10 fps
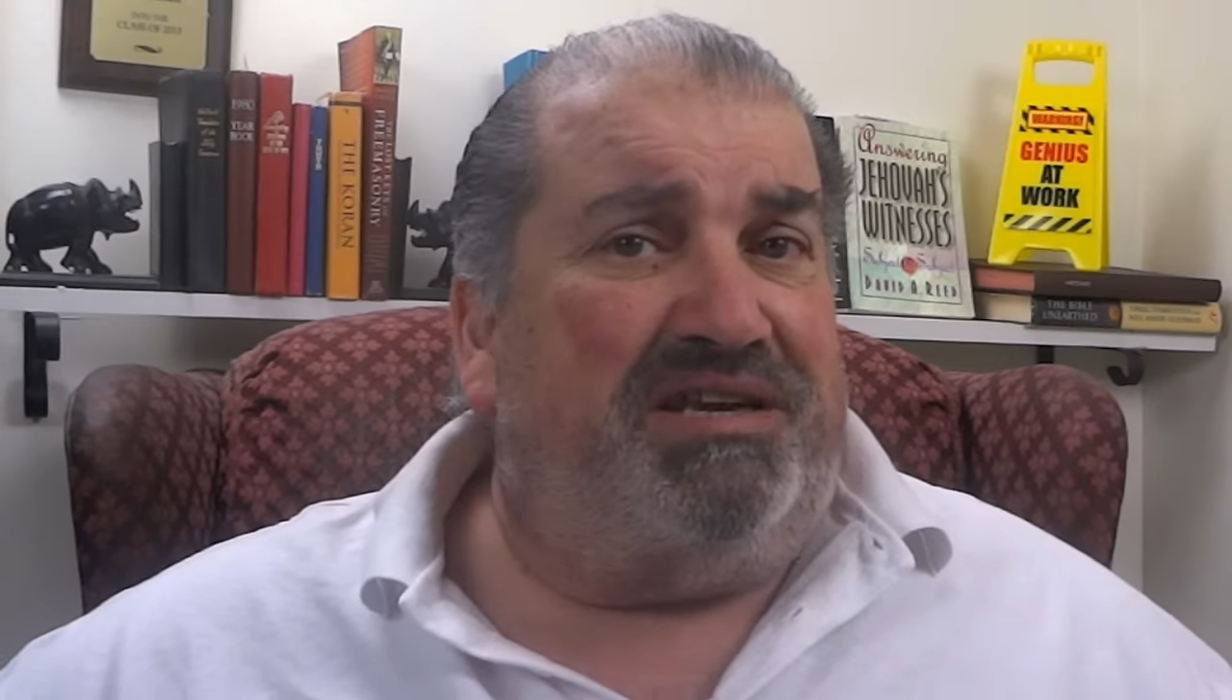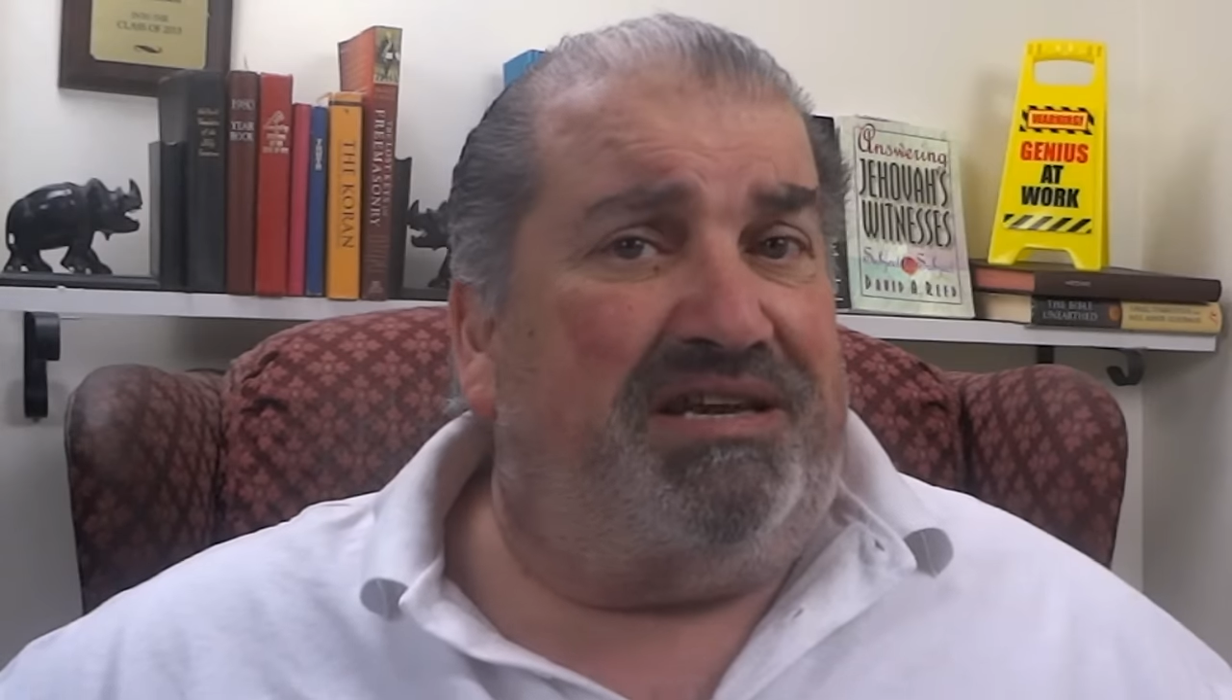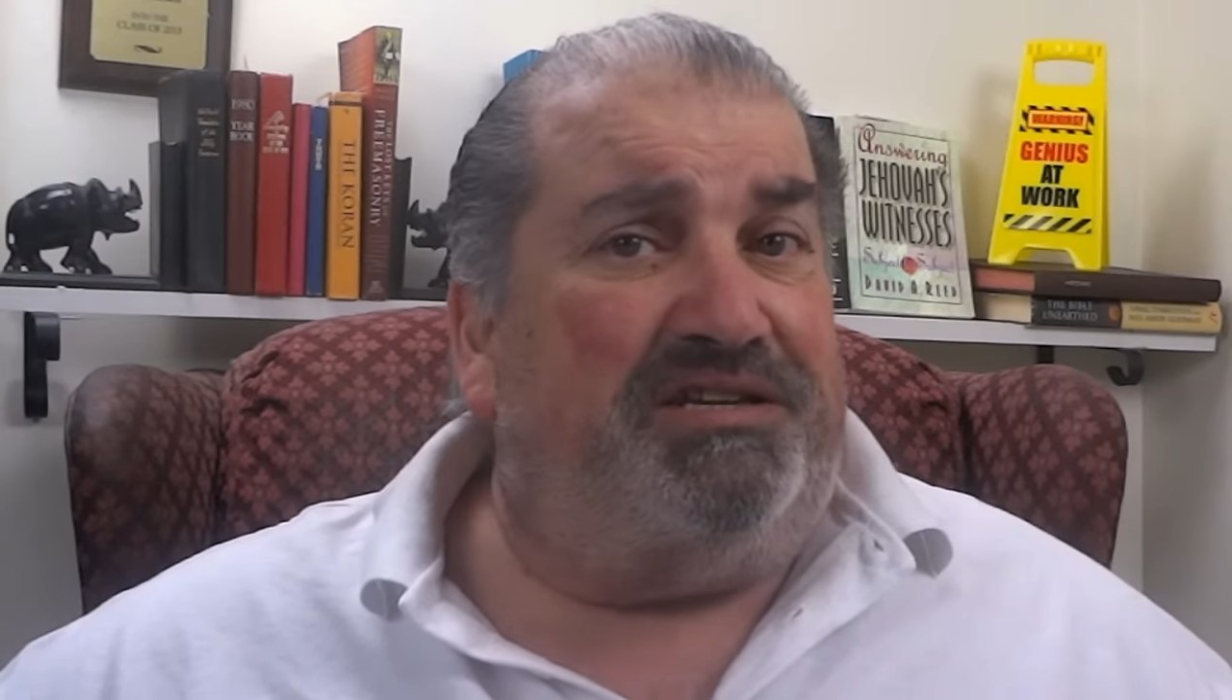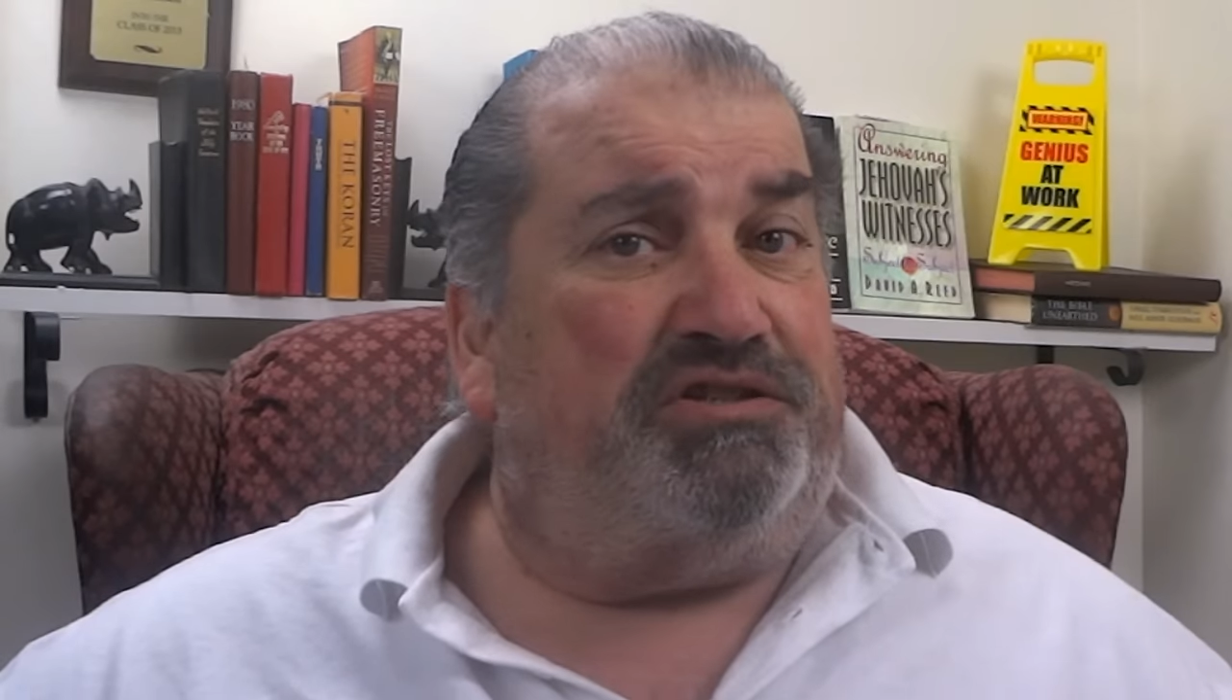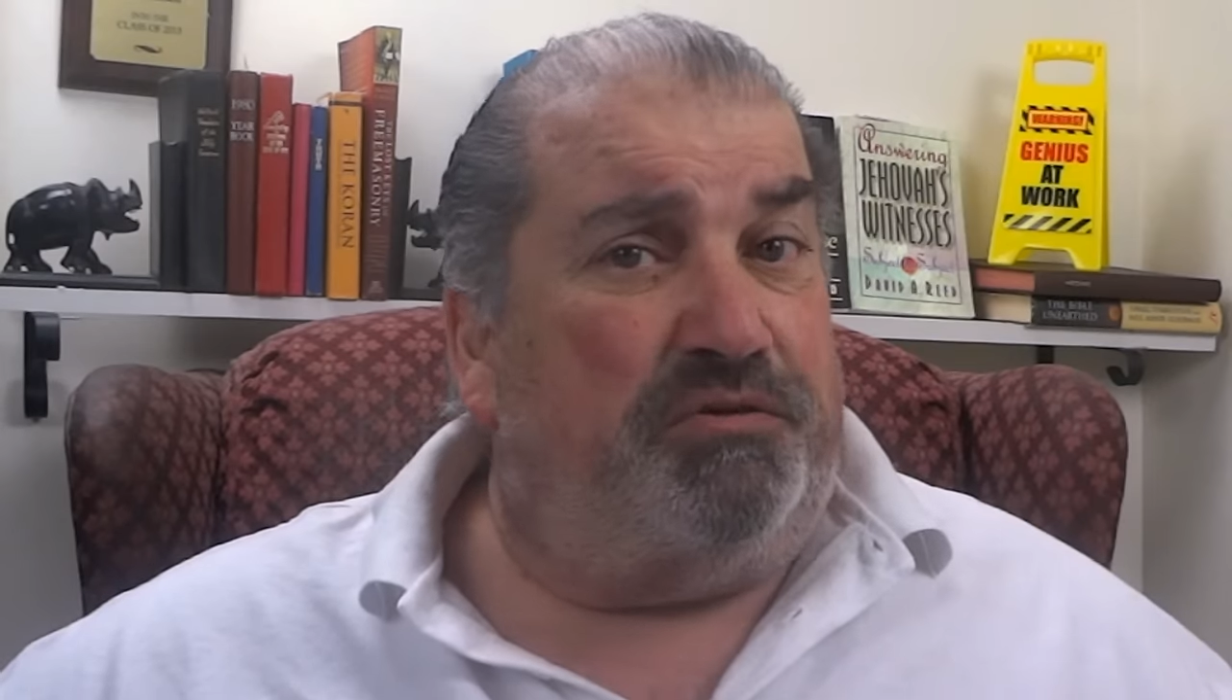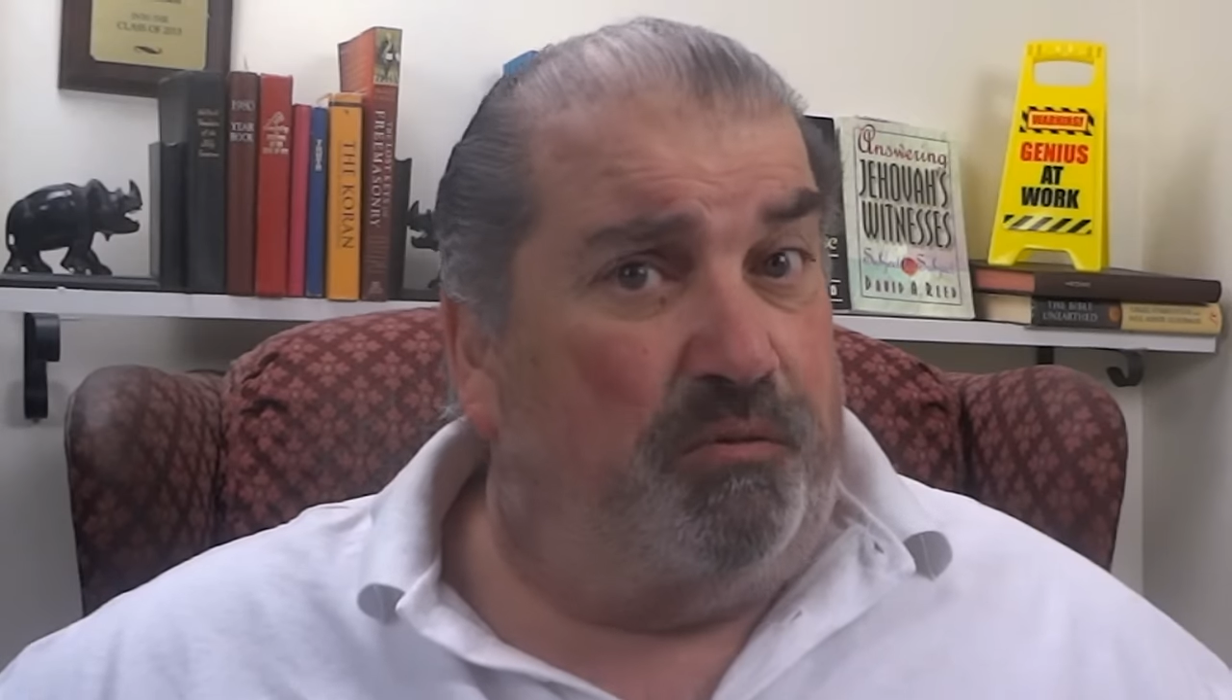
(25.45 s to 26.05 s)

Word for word: case you